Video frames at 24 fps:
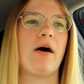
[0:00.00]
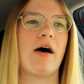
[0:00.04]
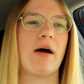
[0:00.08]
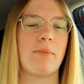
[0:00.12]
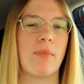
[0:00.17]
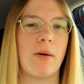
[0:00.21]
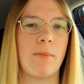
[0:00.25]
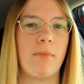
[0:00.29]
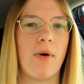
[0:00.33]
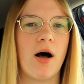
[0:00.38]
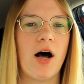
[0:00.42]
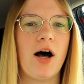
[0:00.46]

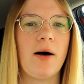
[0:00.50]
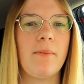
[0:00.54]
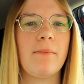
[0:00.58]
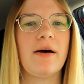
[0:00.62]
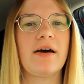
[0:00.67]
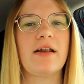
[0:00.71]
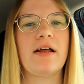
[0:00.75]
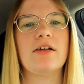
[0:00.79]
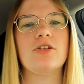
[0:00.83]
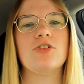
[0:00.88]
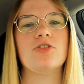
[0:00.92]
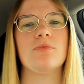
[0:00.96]
I'm a mom
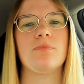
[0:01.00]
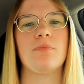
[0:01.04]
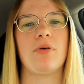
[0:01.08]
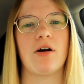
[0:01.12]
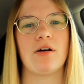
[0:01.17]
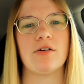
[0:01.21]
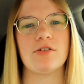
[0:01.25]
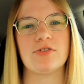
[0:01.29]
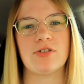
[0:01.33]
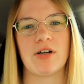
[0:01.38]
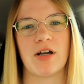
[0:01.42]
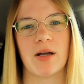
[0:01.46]
and I do
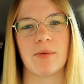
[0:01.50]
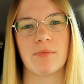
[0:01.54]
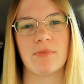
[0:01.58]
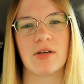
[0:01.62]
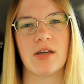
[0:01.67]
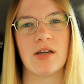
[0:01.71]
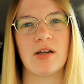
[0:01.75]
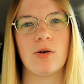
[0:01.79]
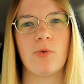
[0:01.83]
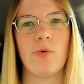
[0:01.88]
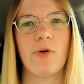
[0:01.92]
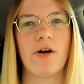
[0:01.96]
part-time
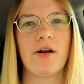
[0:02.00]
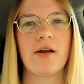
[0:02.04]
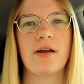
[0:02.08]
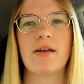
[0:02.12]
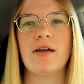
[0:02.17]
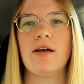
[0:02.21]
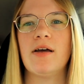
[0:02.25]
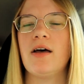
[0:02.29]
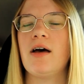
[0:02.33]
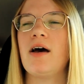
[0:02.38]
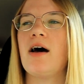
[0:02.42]
gig work.